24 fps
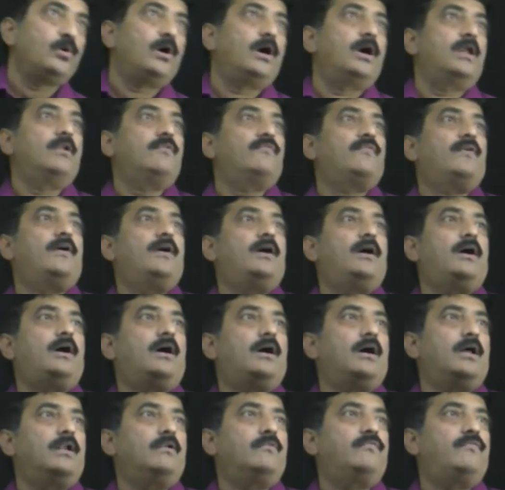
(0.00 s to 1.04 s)

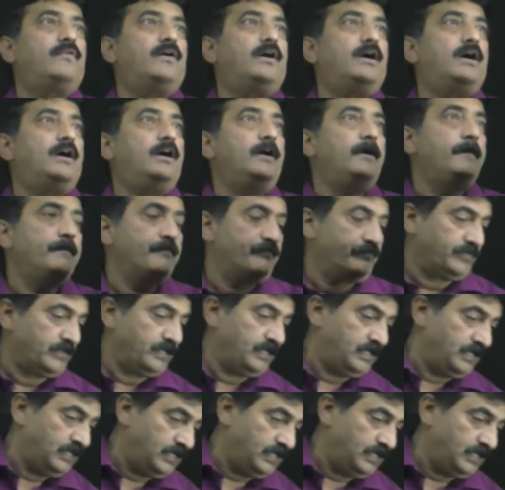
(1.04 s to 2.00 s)
alpha